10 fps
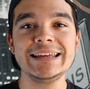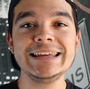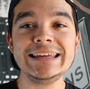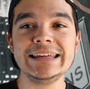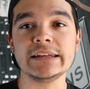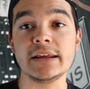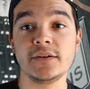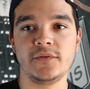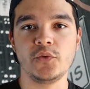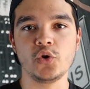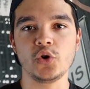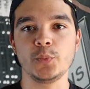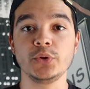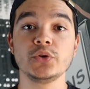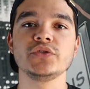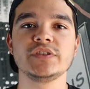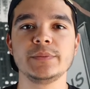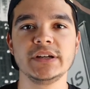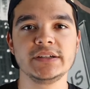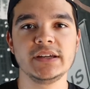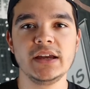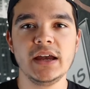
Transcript: in for plural subjects.